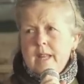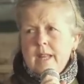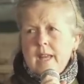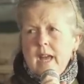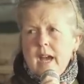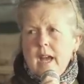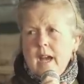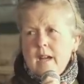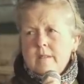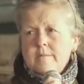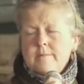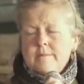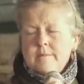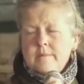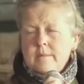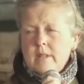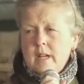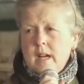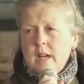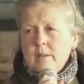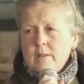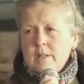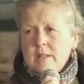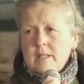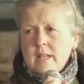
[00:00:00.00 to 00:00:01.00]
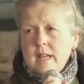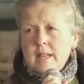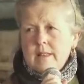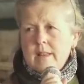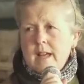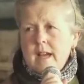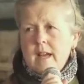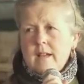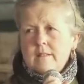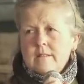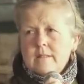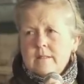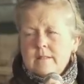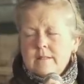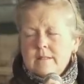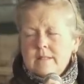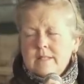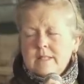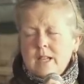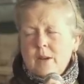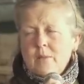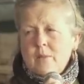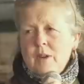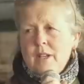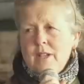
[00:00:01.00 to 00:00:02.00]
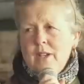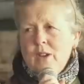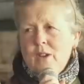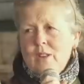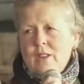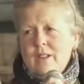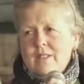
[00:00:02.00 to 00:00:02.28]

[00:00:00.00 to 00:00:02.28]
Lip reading: Yeah, I would say that. So we're.